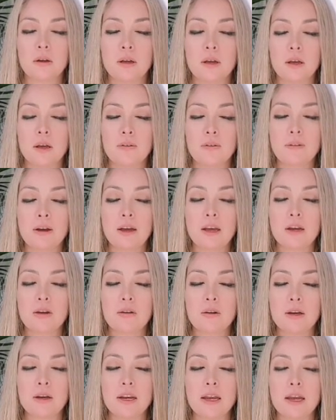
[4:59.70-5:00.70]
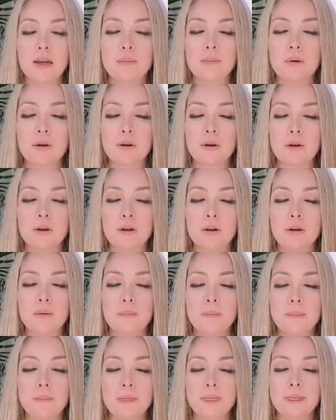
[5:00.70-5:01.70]
If I hear a neighbor
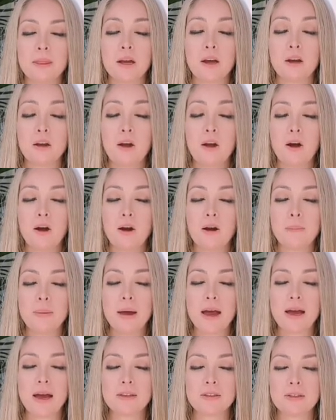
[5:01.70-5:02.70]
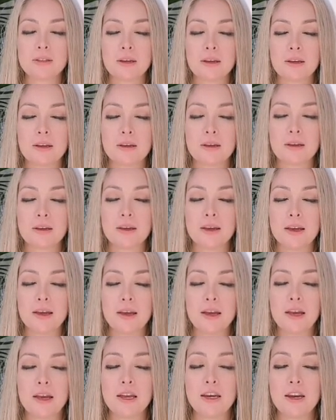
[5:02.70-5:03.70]
a car passing, an